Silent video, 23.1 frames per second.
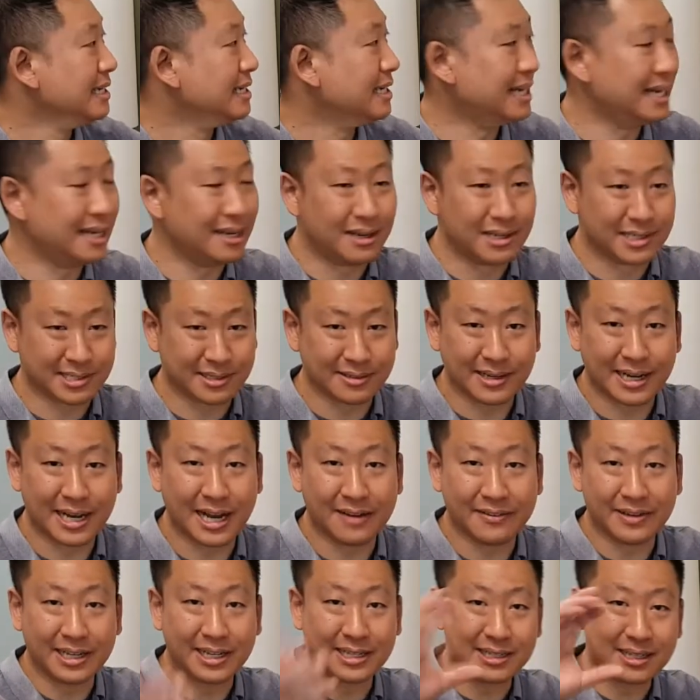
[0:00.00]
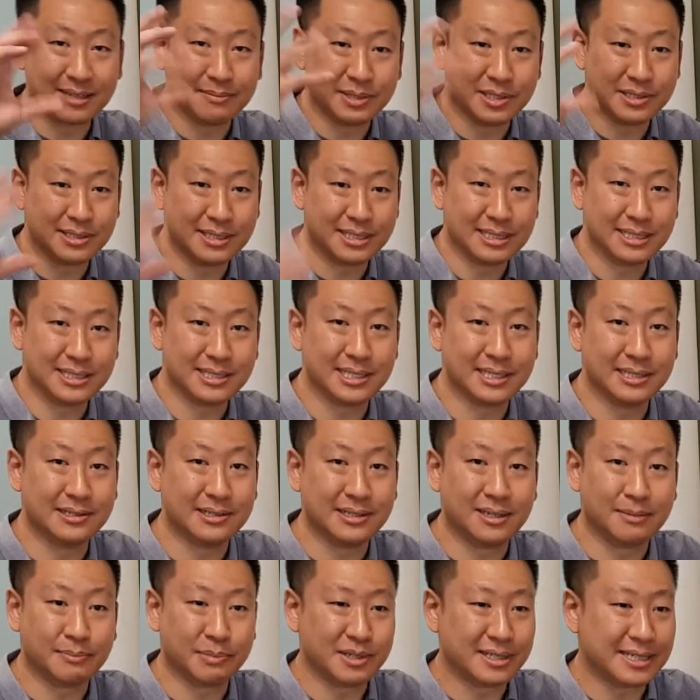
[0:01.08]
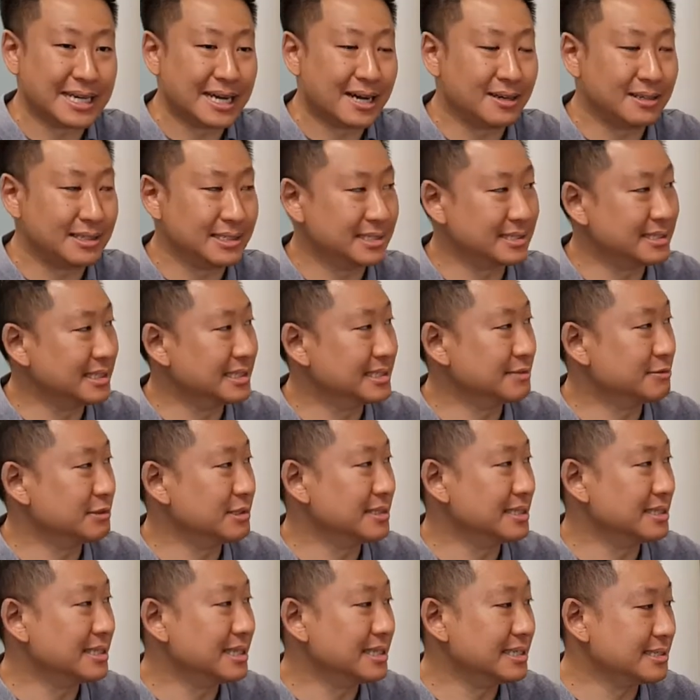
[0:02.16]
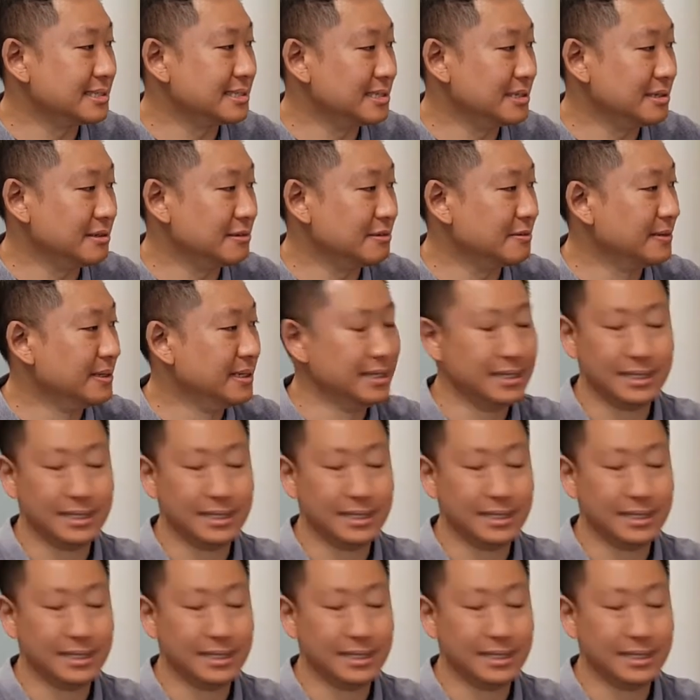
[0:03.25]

Also having the ability to tilt up or down is really nice too.